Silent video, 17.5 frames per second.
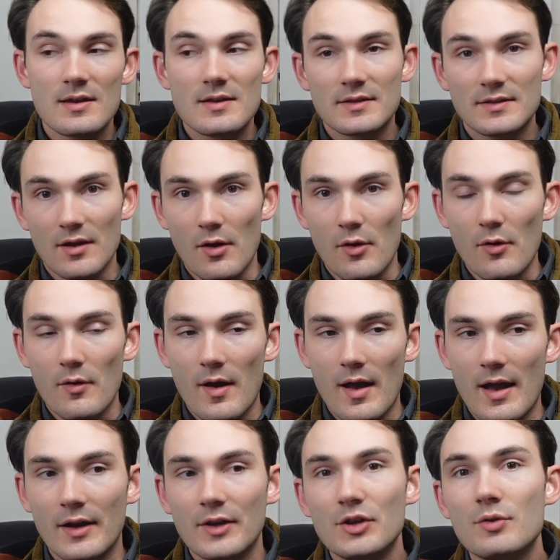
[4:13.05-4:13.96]
So
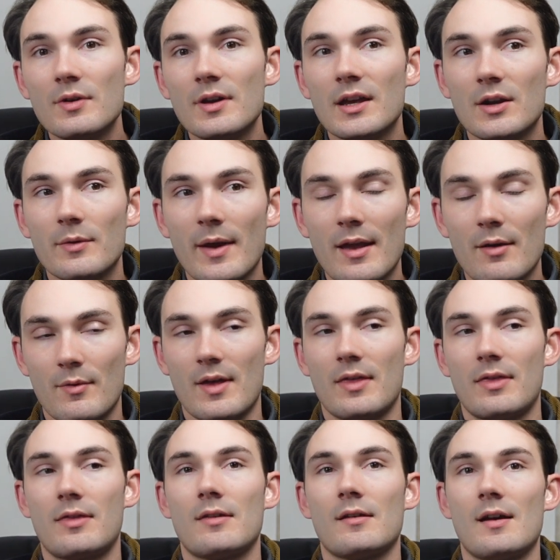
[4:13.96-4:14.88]
uh, you can get away
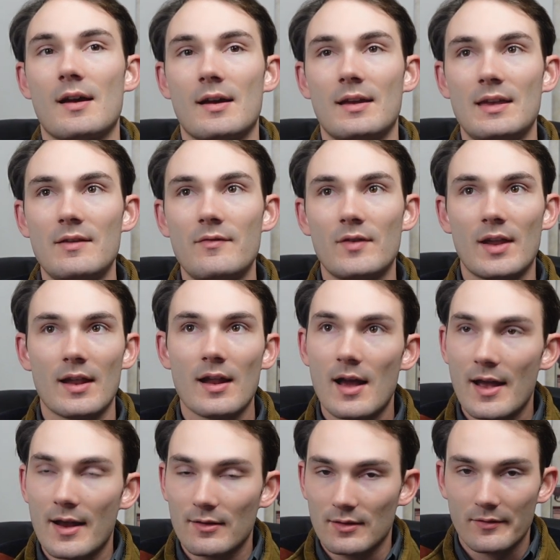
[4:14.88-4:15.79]
with, uh, even at
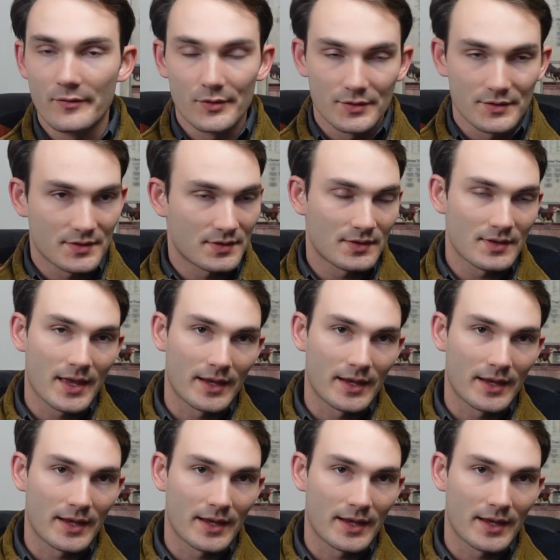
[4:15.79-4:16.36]
higher levels,